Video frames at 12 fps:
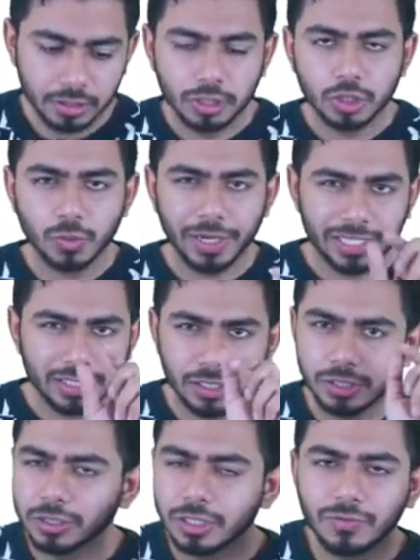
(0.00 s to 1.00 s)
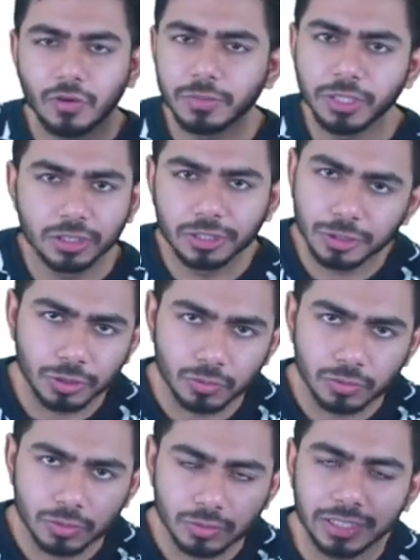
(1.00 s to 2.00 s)
So ice crystals are forming in the tissue,
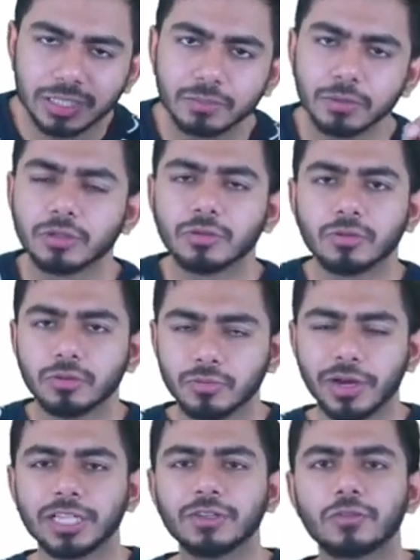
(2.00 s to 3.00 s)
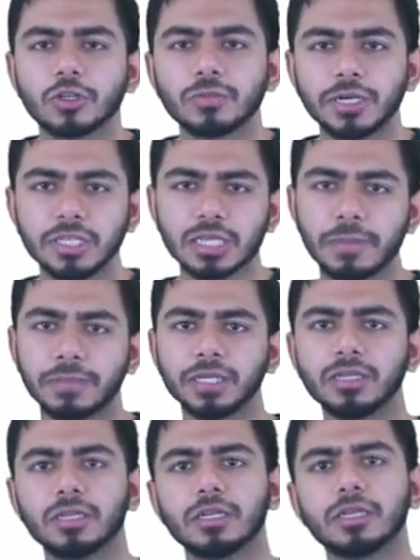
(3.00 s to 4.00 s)
right? Why the frostbite is
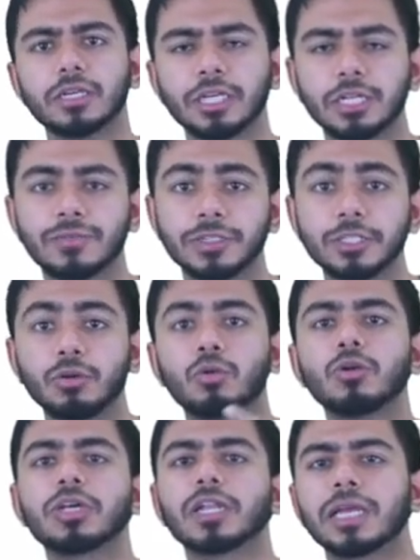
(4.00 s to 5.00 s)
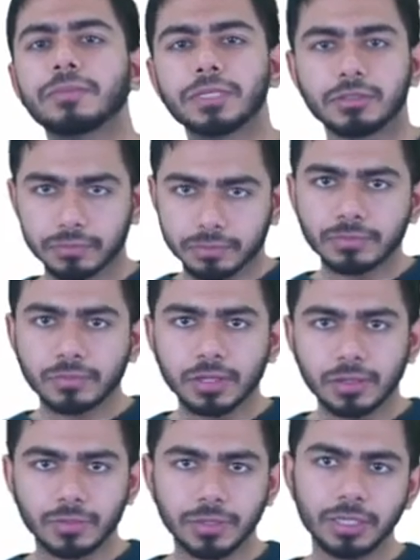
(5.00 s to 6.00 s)
happening? In a very cold climate,
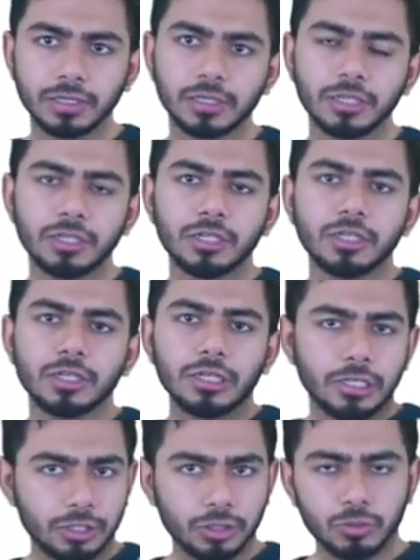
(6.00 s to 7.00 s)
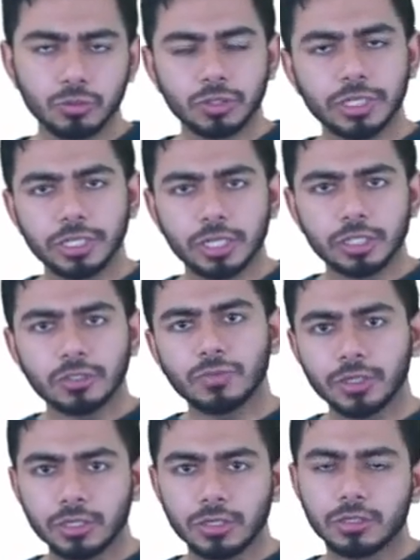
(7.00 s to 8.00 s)
right? In those areas
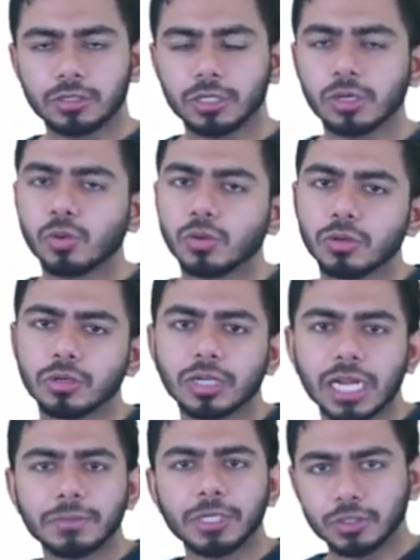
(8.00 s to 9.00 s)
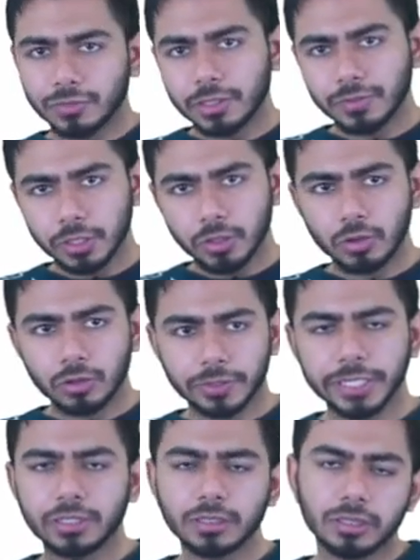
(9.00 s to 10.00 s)
where the climate is very, very cold,
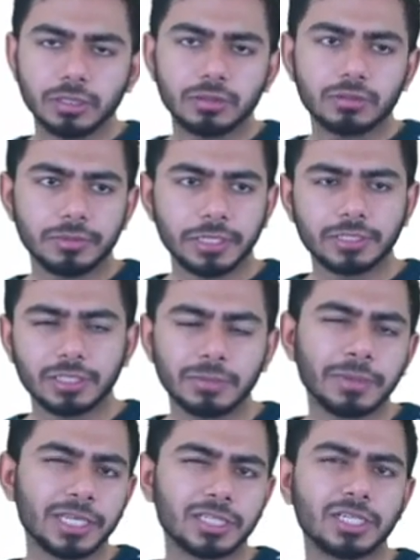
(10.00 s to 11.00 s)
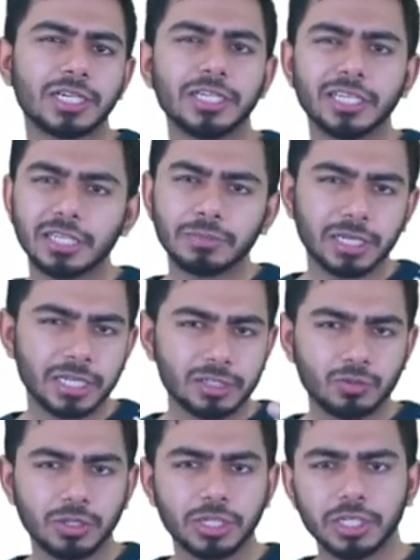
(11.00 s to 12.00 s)
right? Let's say minus 10 degree, minus
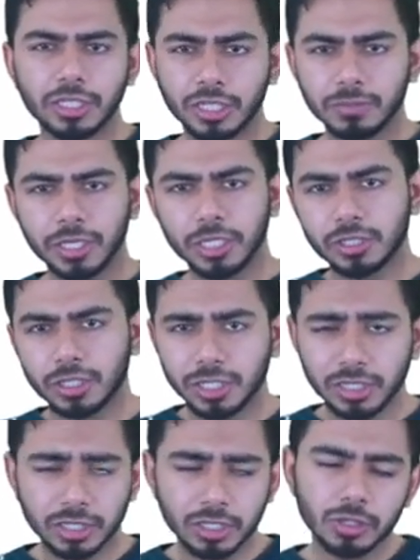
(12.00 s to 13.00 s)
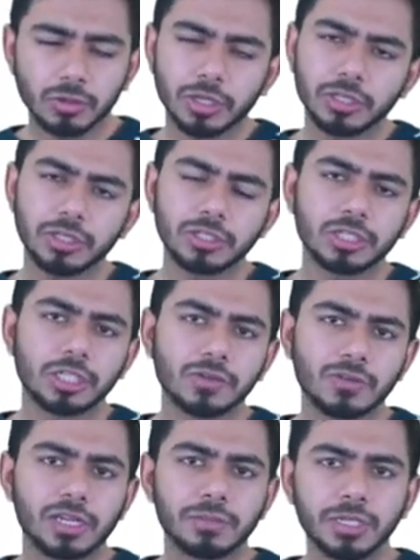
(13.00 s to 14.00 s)
20 degree, minus 30 degree, okay? These kind
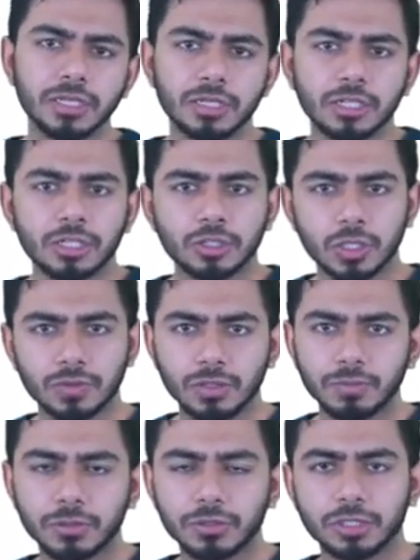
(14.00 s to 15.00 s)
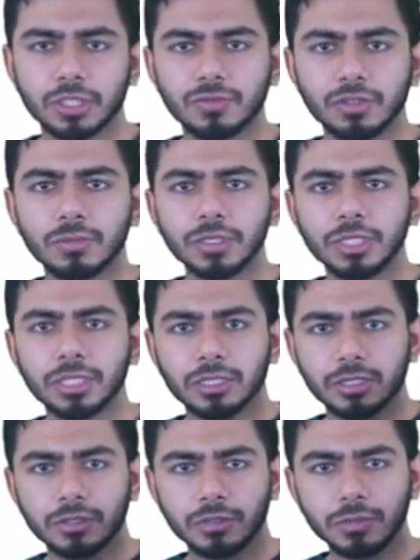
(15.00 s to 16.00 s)
of climate. So if the person will be,
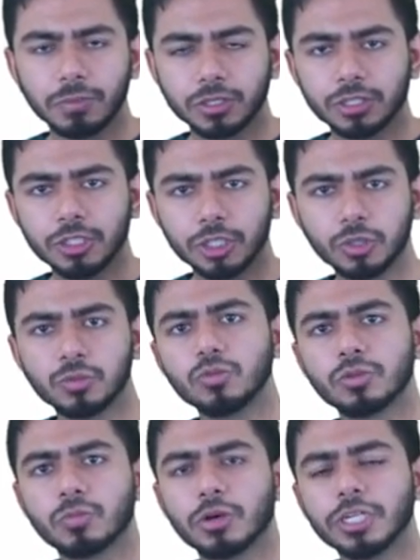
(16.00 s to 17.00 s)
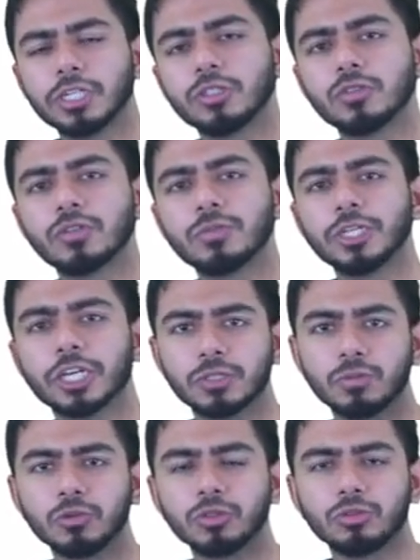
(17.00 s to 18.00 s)
the person tissues, body tissue will be
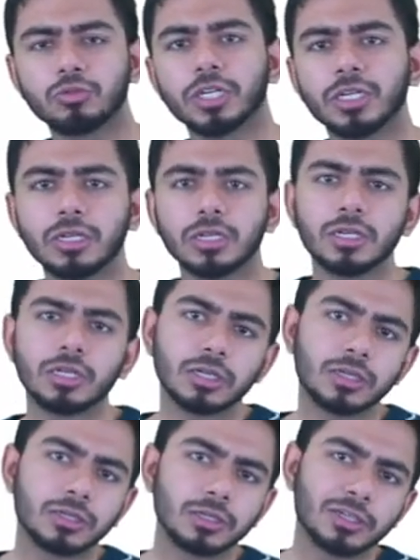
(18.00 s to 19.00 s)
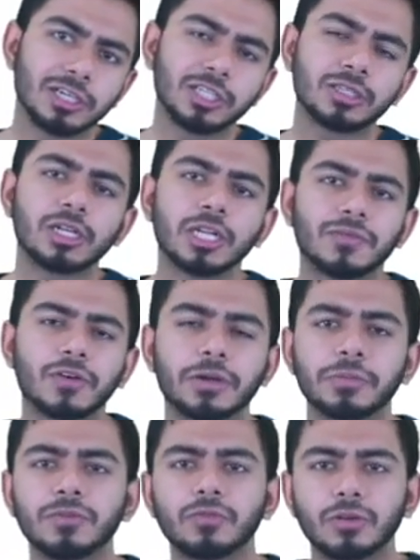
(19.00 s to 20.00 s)
exposed to that lethal
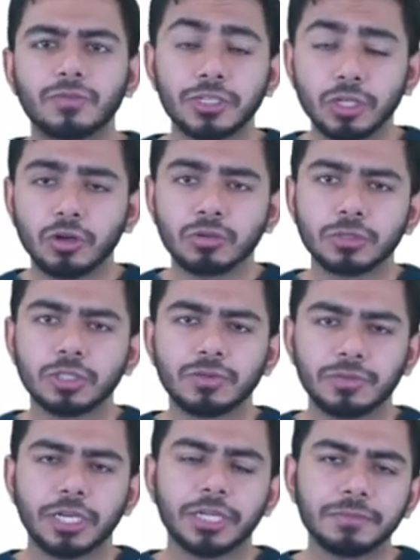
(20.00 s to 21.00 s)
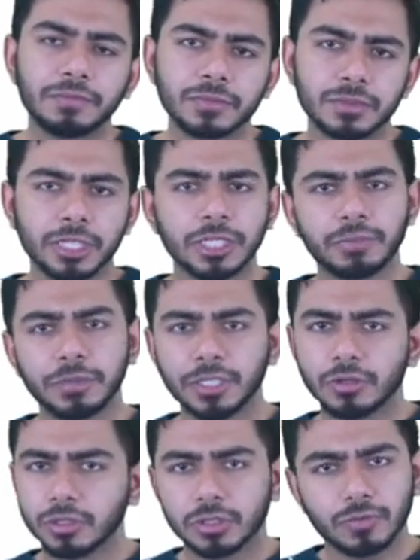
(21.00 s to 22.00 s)
environment for a very long period of time, then it might
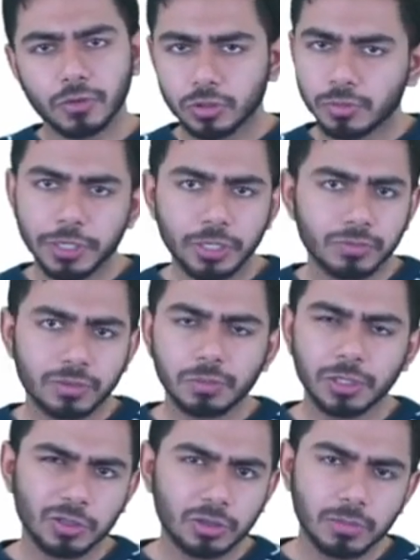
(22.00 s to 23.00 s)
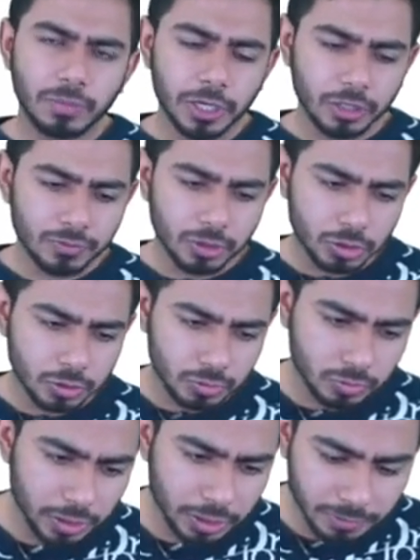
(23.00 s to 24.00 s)
cause a frostbite of that particular part of the tissue,
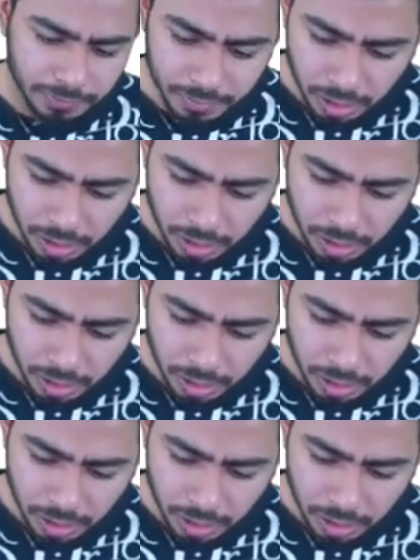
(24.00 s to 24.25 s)
right?